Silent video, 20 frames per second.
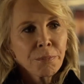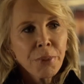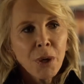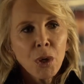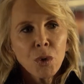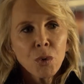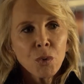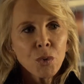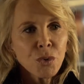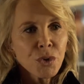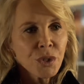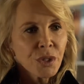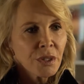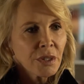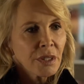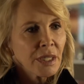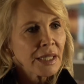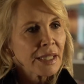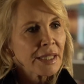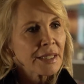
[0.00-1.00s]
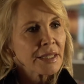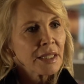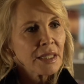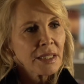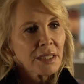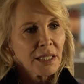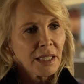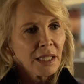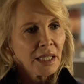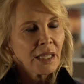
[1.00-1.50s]
bowed and
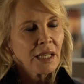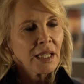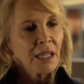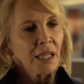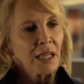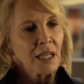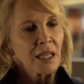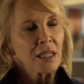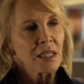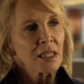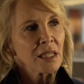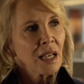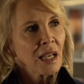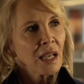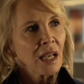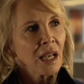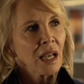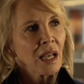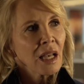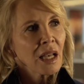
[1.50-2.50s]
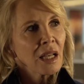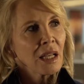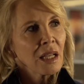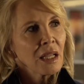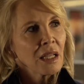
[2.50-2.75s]
glittered he is, the